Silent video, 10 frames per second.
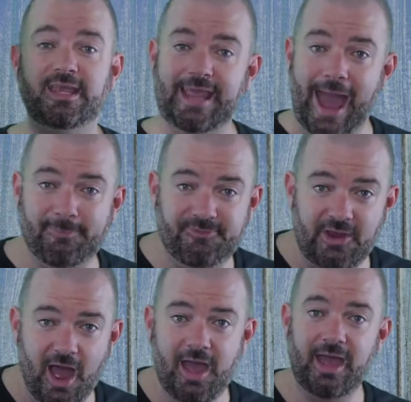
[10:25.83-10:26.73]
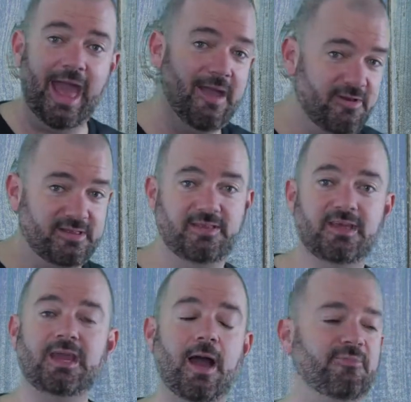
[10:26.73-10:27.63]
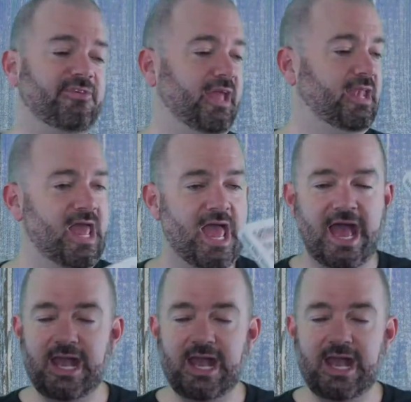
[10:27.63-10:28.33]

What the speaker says: Capture everything that comes in,